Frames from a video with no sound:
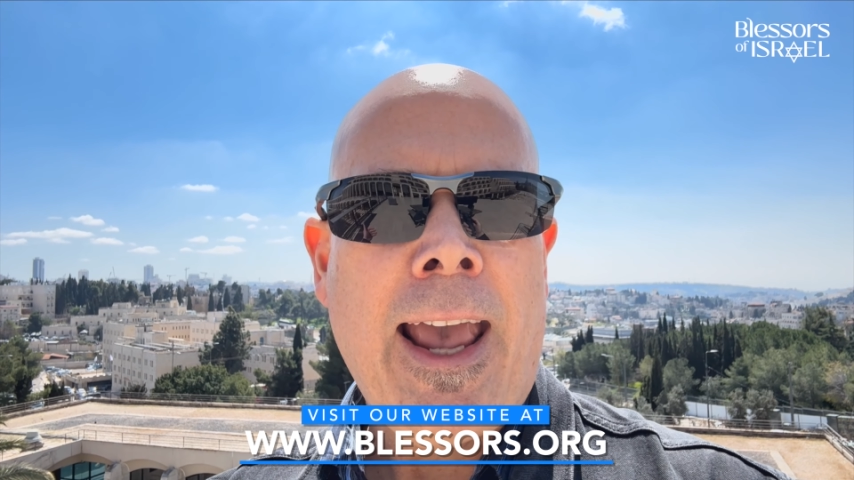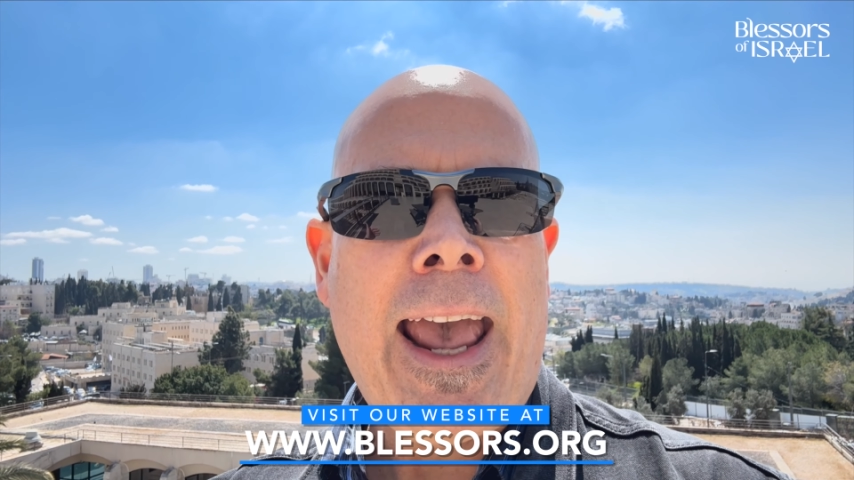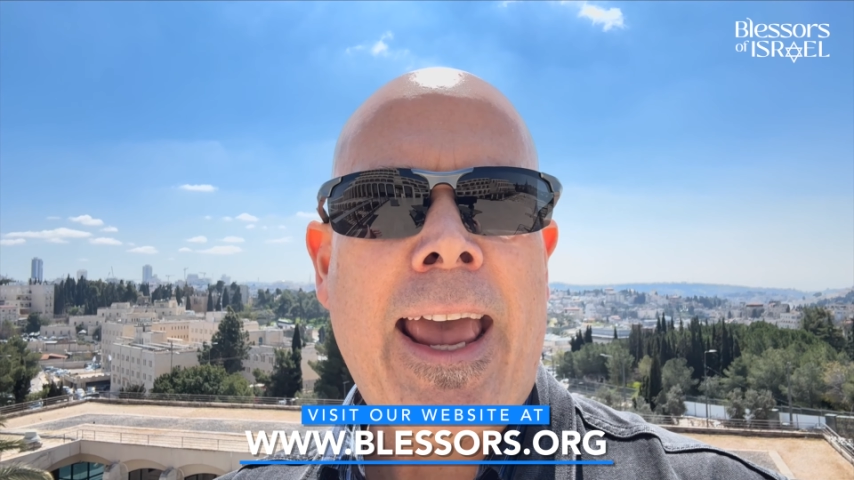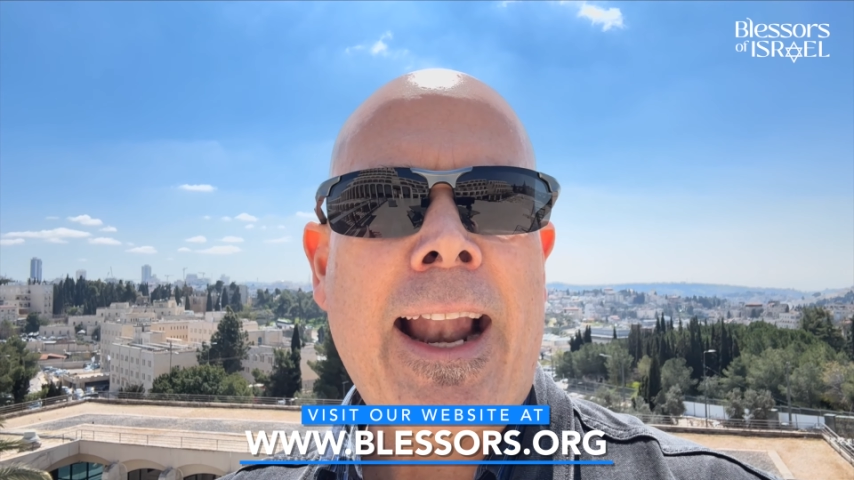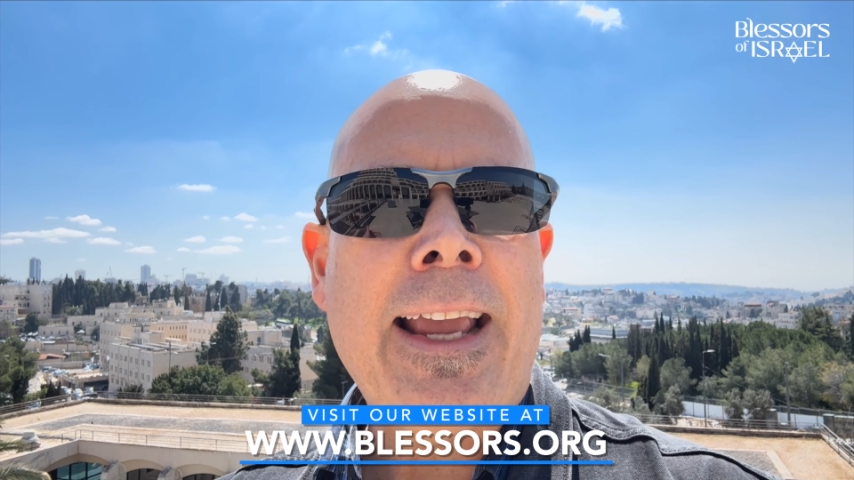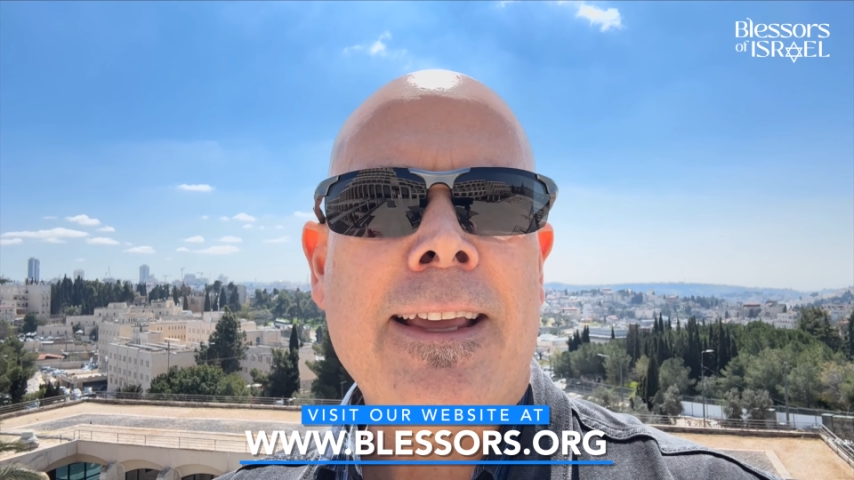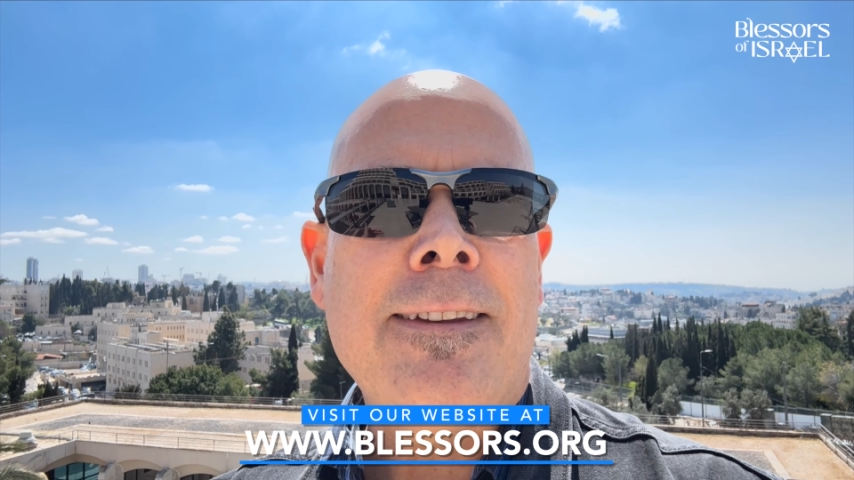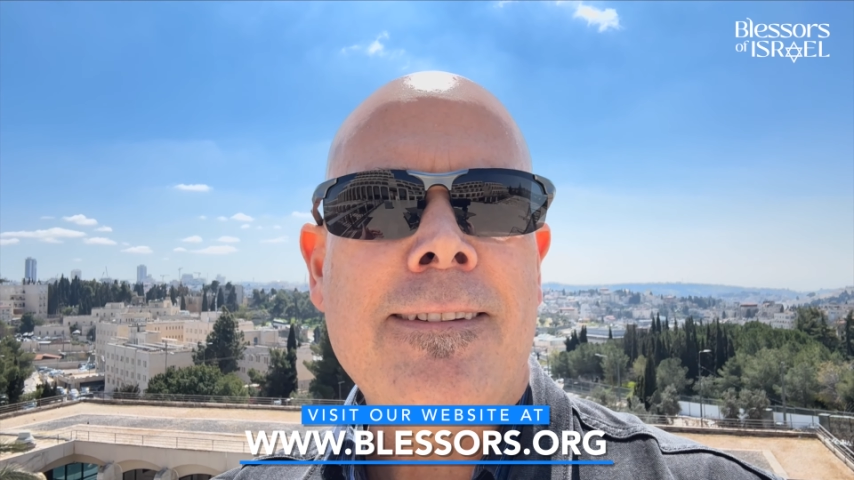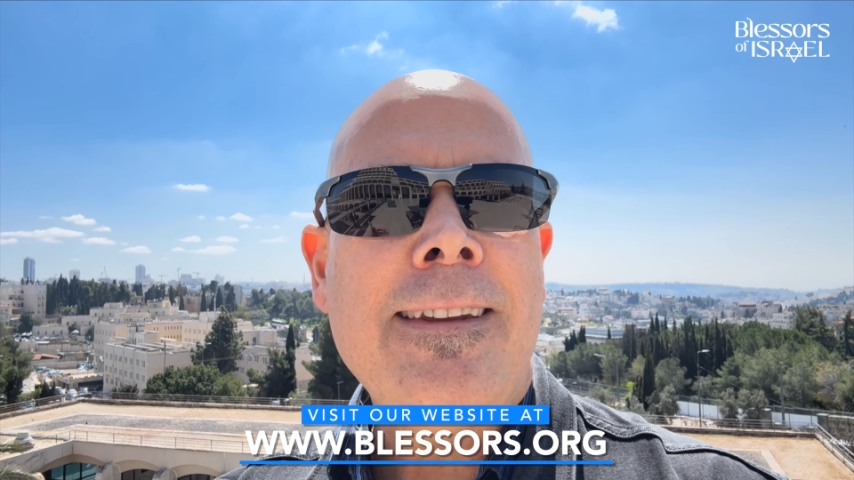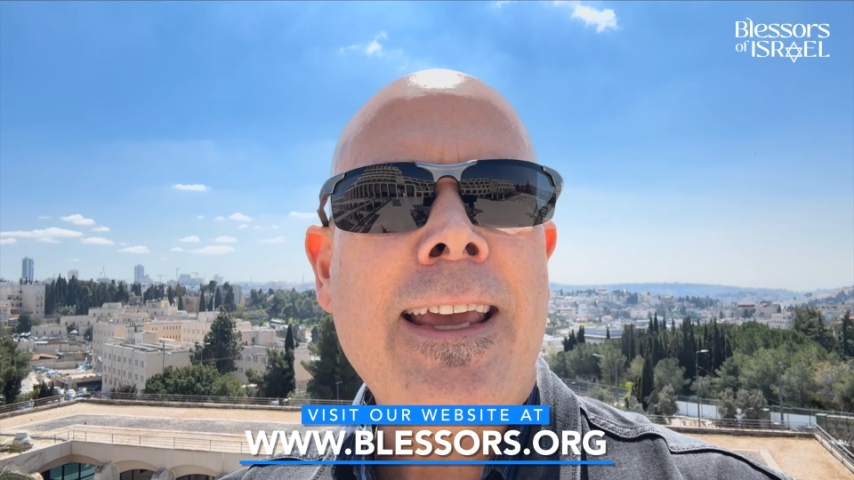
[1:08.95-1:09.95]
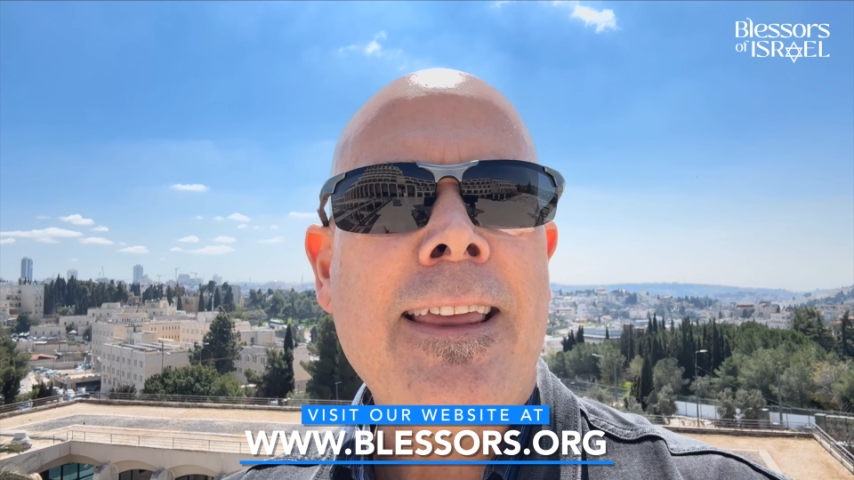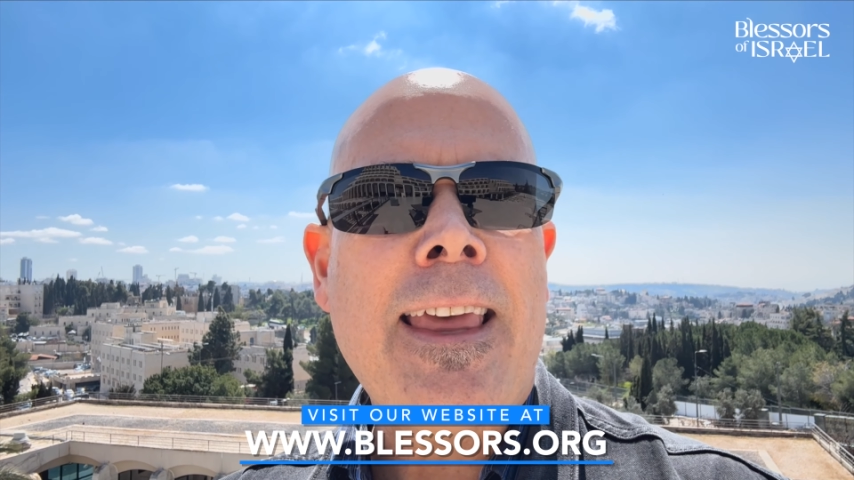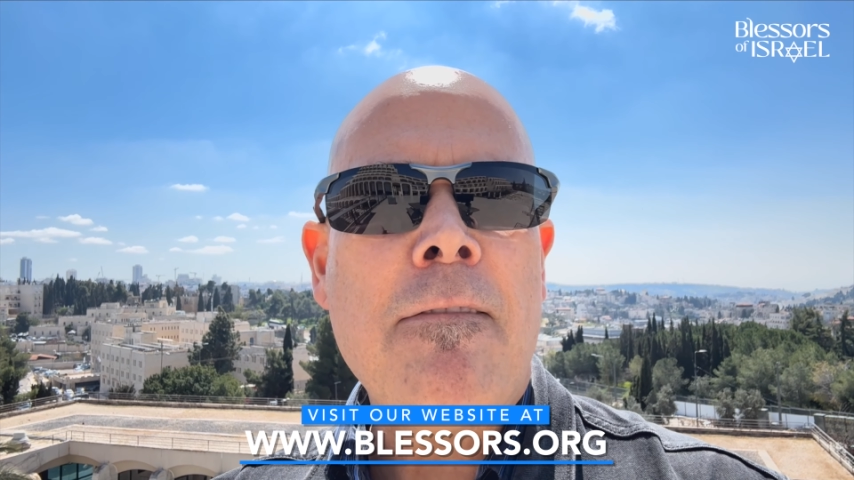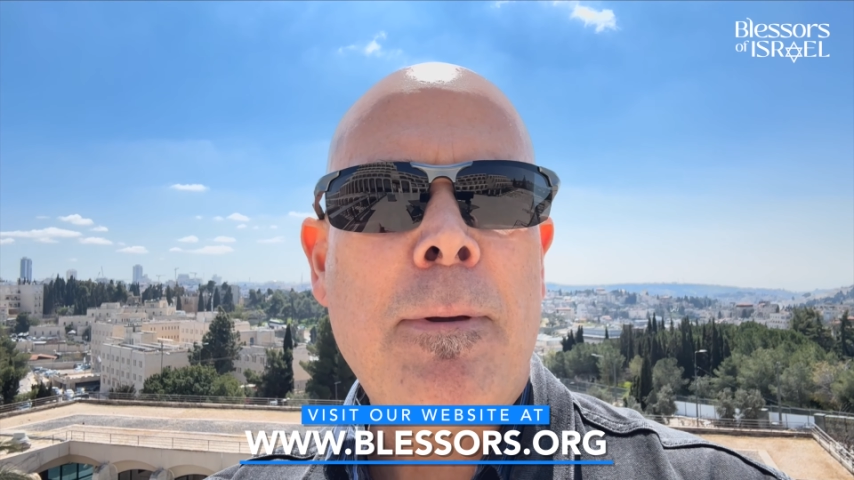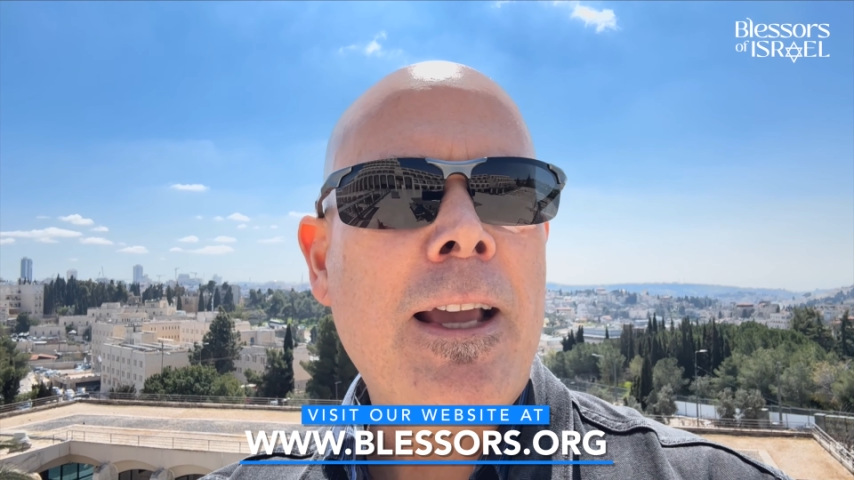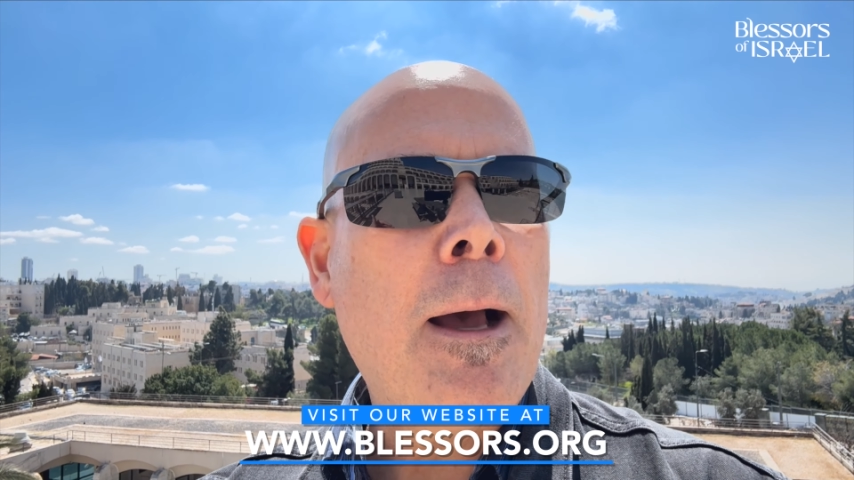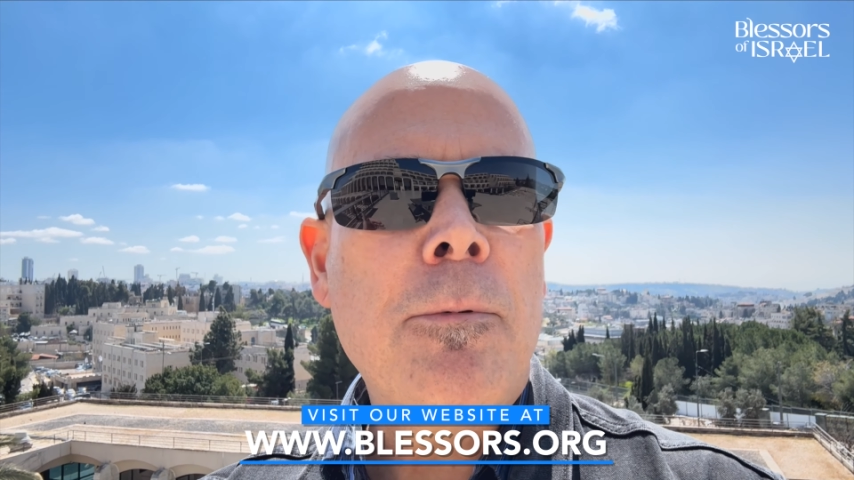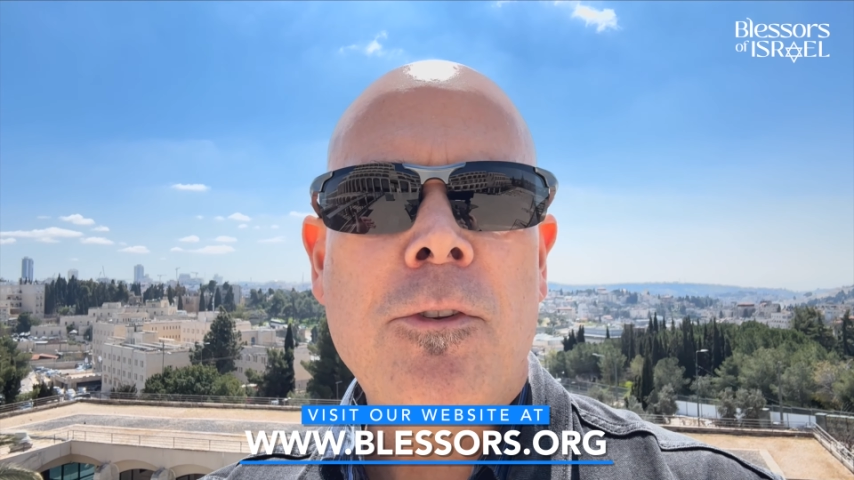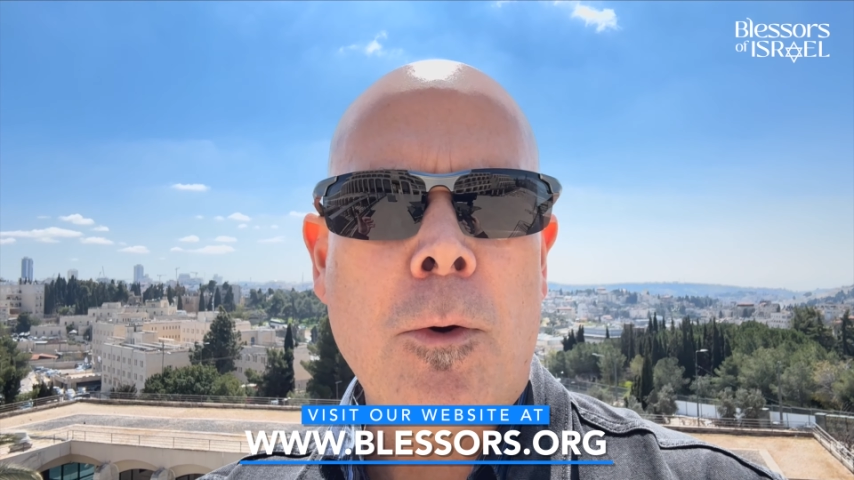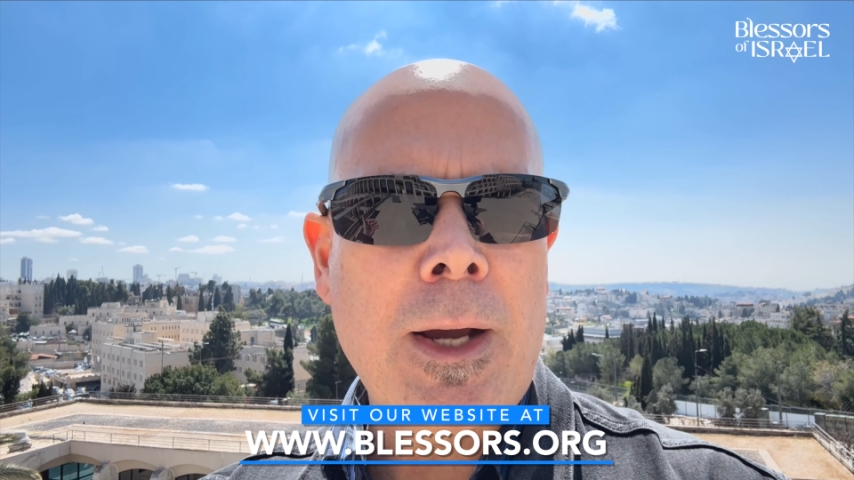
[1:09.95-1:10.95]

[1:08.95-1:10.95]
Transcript: And I can see they've become so